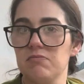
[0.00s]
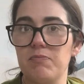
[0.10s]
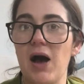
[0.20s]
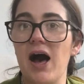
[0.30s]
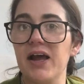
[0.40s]

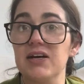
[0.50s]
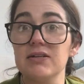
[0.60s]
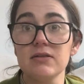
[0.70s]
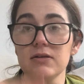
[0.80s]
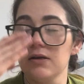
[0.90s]

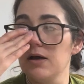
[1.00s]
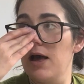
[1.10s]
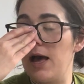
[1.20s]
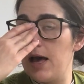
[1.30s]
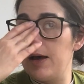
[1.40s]
pile
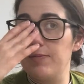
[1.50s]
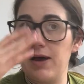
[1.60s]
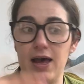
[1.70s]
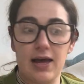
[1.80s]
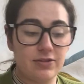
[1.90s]

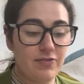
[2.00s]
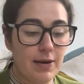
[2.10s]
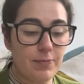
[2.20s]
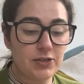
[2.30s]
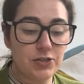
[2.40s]
at the
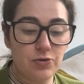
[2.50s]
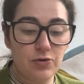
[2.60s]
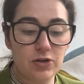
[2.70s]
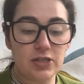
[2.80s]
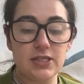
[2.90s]
fabric store,
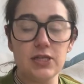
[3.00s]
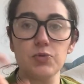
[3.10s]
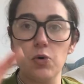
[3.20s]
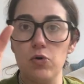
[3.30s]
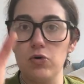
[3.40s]
because these were
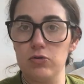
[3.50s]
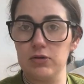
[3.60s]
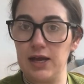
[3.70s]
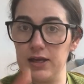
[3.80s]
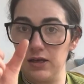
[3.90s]
all
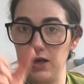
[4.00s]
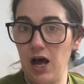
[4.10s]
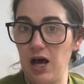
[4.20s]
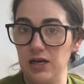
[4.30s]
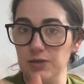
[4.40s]
like
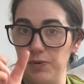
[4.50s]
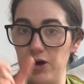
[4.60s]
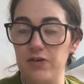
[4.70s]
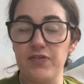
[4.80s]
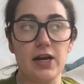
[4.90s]
cut
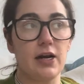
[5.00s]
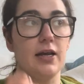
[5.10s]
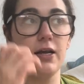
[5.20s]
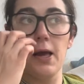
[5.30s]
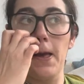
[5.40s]

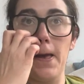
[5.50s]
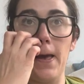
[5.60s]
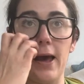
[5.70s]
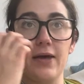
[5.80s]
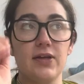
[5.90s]
perfectly
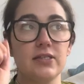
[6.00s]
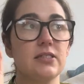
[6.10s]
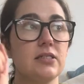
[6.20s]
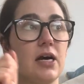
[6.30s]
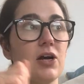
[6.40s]
and then
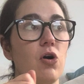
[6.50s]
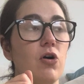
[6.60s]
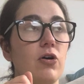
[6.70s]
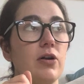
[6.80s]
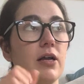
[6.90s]
stuck
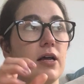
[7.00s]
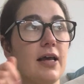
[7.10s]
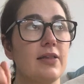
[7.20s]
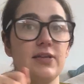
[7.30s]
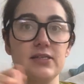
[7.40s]
on
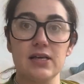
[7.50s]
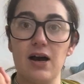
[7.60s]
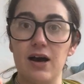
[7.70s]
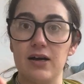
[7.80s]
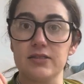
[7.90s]
like these
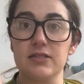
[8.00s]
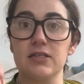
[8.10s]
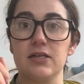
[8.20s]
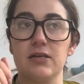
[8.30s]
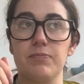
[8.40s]
cards
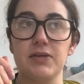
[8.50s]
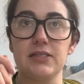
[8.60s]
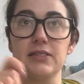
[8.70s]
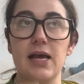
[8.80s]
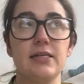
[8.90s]
to be
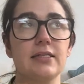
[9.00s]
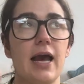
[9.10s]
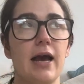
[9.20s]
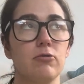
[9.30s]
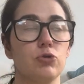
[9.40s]
sent
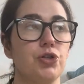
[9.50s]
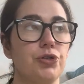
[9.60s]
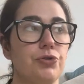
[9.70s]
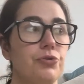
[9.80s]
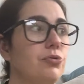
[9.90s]
out
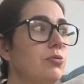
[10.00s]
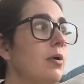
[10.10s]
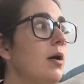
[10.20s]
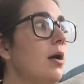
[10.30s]
to